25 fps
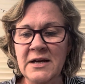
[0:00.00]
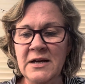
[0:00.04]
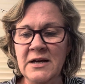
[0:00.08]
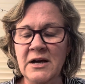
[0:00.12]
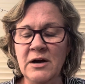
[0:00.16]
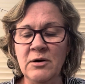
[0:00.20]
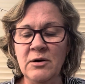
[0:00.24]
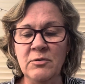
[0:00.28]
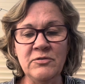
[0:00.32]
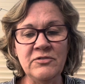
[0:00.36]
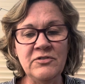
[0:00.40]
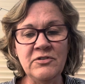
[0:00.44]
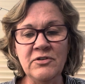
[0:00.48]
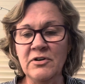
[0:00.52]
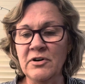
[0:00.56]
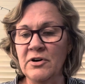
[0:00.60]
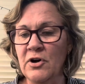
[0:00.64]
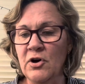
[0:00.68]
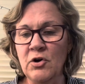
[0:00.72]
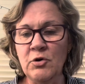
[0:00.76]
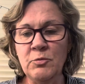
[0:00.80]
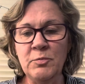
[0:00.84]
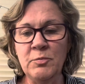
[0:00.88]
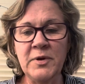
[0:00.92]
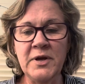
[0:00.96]
I was not
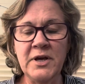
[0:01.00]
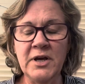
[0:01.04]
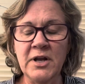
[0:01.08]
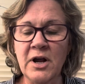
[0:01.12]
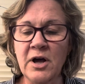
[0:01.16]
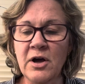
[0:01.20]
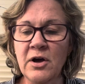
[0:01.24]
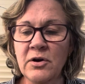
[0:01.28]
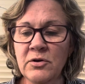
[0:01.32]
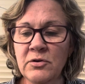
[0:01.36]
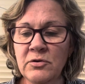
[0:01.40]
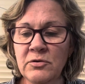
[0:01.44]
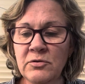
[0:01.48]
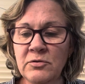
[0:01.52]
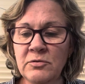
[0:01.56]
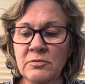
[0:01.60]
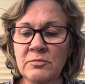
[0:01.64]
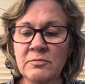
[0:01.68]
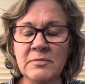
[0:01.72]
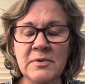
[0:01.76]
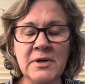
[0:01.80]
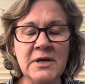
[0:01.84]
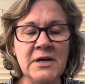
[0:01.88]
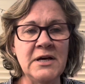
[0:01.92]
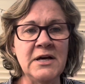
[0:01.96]
coping at
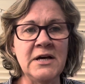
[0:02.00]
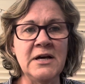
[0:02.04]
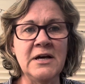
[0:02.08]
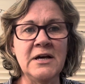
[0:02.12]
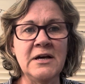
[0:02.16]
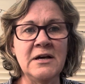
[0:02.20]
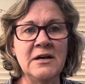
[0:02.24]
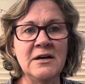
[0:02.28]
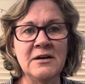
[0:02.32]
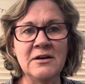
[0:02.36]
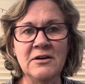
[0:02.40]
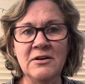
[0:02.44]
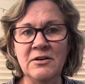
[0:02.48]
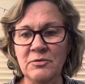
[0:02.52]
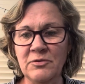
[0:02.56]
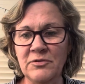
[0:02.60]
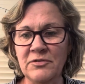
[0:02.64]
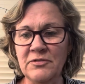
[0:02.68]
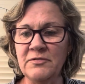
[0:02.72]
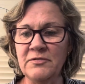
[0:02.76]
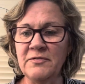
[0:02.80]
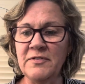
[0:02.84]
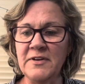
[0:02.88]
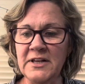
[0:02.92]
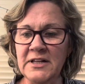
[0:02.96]
home. I was
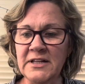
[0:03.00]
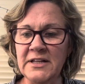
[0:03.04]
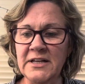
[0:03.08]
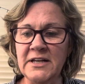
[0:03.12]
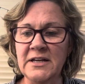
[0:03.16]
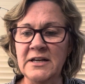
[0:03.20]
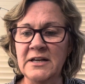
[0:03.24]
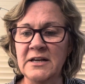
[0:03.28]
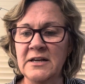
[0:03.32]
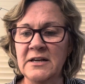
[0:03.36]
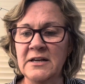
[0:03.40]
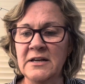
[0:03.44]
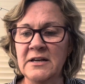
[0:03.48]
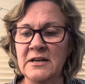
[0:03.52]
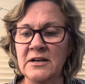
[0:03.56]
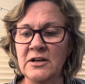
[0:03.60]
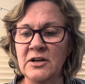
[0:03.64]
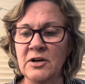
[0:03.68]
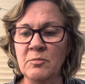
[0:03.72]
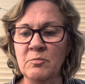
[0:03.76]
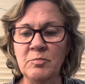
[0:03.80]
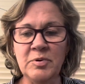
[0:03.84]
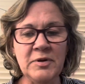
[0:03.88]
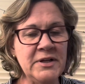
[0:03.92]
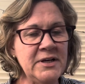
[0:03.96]
feeling
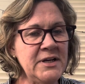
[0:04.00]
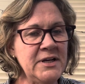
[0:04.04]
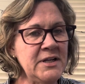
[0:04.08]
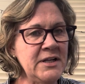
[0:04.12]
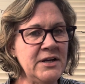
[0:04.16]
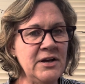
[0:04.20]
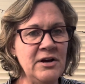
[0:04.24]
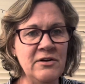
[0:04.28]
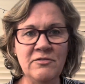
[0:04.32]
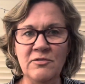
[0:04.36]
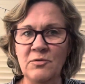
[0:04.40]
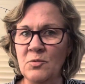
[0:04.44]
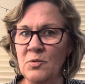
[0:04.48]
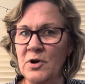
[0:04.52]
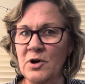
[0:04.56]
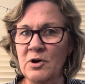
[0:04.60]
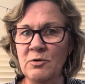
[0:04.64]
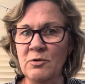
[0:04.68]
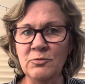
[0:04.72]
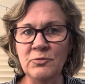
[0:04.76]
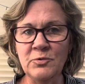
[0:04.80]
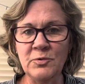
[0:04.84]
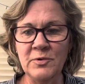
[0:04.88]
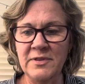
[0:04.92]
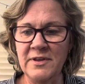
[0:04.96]
completely
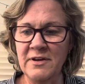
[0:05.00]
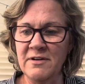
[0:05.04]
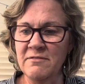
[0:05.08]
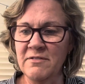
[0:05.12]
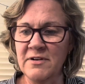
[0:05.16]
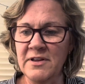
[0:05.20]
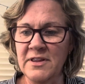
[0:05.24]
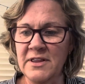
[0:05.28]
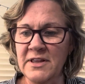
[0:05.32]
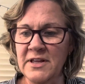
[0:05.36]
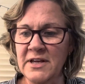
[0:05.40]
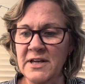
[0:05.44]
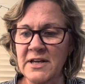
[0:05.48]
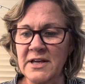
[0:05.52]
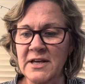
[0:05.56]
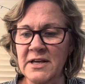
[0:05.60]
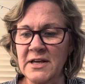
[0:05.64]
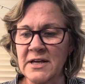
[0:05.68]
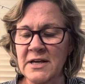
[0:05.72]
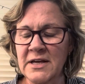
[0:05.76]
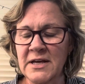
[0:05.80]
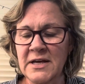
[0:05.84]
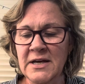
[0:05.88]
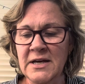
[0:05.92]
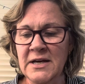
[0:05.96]
overwhelmed with everything.
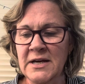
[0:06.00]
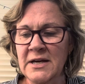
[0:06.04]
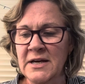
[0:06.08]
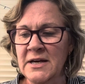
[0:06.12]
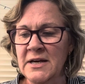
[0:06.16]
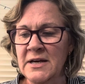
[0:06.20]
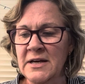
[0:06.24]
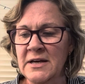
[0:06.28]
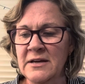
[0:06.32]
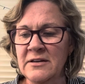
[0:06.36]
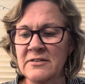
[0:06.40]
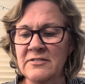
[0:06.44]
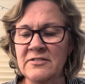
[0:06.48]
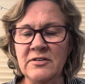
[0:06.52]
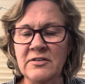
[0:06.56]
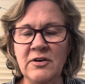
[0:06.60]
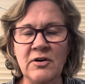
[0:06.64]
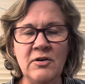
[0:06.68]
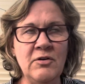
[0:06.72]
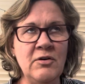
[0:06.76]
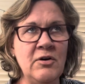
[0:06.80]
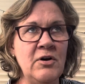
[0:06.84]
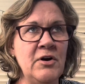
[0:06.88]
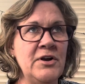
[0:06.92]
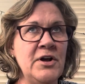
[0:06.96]

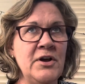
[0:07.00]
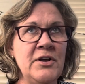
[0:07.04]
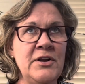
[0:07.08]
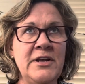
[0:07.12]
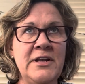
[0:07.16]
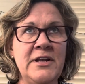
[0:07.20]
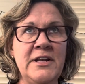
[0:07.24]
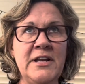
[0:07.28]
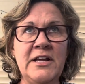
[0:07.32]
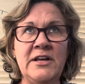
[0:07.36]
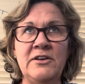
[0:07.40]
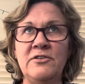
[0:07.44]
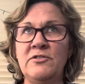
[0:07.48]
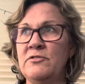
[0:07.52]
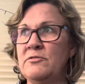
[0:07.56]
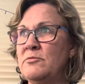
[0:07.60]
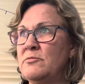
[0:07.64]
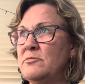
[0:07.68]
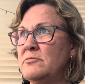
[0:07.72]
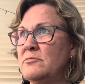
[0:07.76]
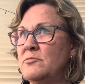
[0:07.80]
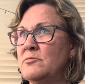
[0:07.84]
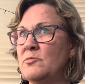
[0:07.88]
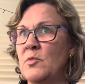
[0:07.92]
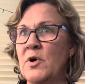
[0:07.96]
So I'd only need
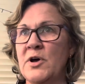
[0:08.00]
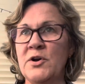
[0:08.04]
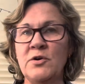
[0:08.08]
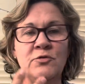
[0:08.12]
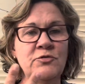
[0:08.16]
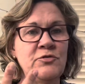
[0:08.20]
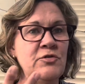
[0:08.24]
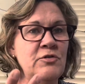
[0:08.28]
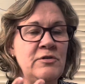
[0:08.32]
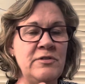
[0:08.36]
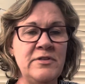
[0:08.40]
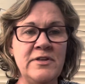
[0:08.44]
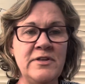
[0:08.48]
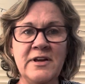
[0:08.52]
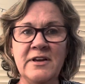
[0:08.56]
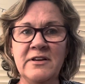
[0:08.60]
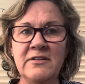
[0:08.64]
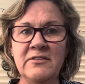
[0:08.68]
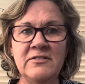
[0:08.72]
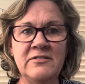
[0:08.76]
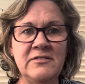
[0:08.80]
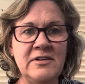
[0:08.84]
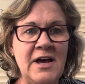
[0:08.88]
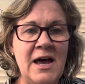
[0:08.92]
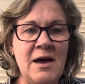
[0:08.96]
one or two
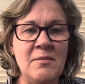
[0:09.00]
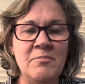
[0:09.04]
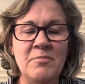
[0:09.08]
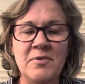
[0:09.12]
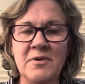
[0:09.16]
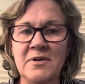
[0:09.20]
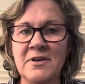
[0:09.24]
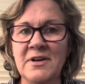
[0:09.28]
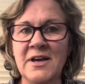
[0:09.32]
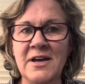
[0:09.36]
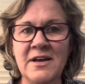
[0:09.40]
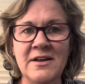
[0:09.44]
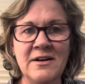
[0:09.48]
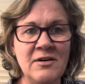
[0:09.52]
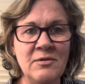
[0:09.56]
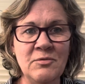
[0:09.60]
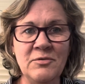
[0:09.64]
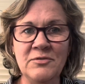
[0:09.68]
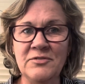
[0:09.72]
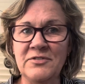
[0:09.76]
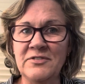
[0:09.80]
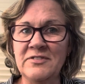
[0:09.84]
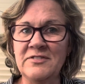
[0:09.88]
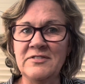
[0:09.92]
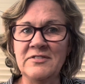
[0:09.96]
things to happen and I
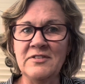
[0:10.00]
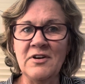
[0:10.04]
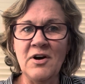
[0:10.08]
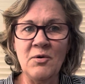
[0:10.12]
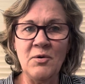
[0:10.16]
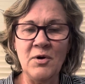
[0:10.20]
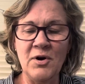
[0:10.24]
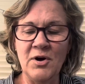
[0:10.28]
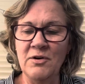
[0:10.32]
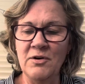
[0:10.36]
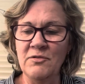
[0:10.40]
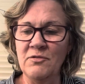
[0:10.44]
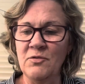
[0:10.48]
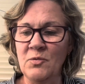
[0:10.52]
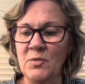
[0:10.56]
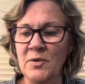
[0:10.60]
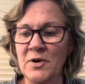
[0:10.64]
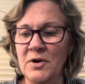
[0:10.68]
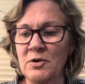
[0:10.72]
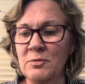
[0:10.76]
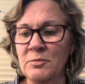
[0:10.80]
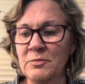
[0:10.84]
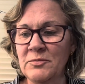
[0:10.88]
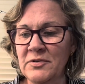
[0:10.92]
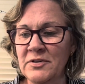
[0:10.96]
was so
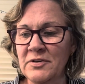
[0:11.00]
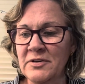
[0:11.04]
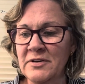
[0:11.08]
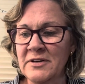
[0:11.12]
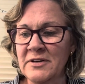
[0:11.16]
overwhelmed.